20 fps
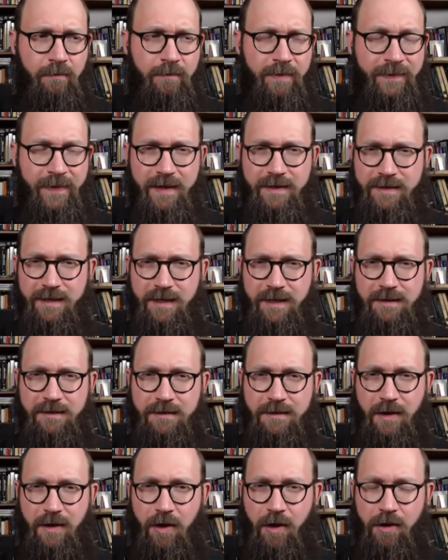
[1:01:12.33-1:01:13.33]
but that
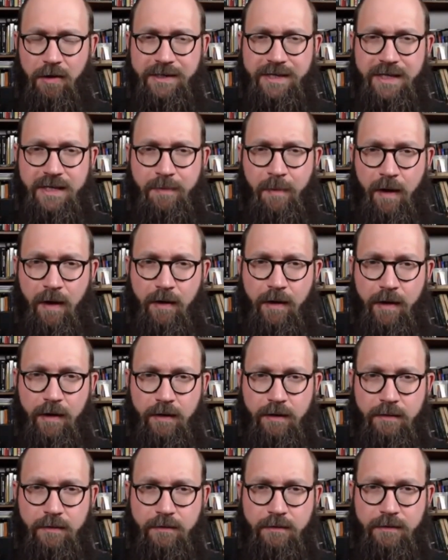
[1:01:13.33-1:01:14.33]
text is
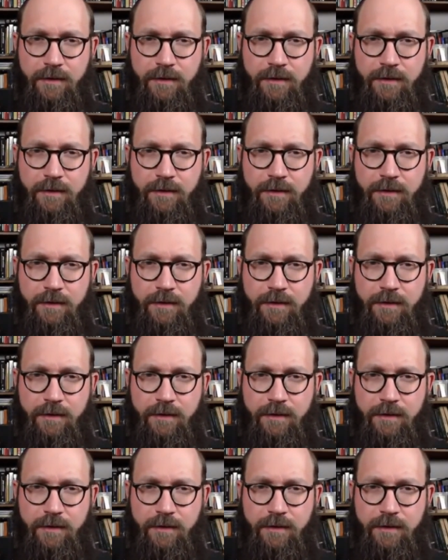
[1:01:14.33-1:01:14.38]
awe-inspiring.